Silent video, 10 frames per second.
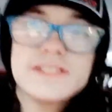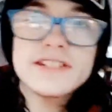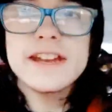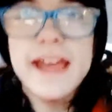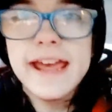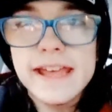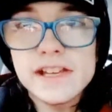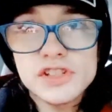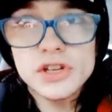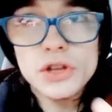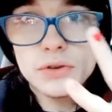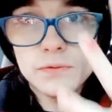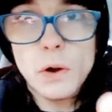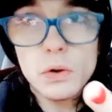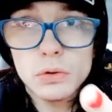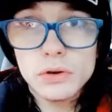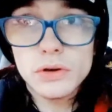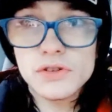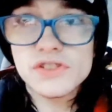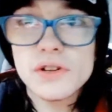today is another vocal
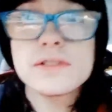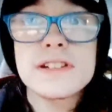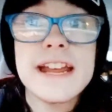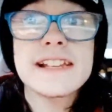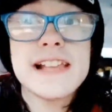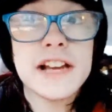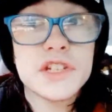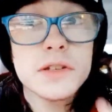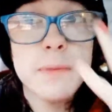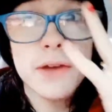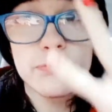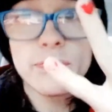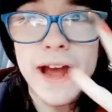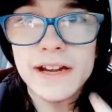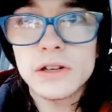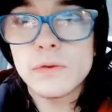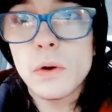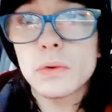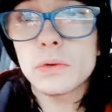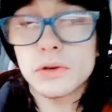rehearsal. Today is actually my final
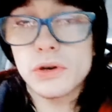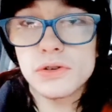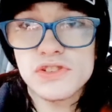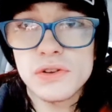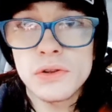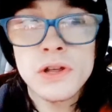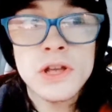vocal rehearsal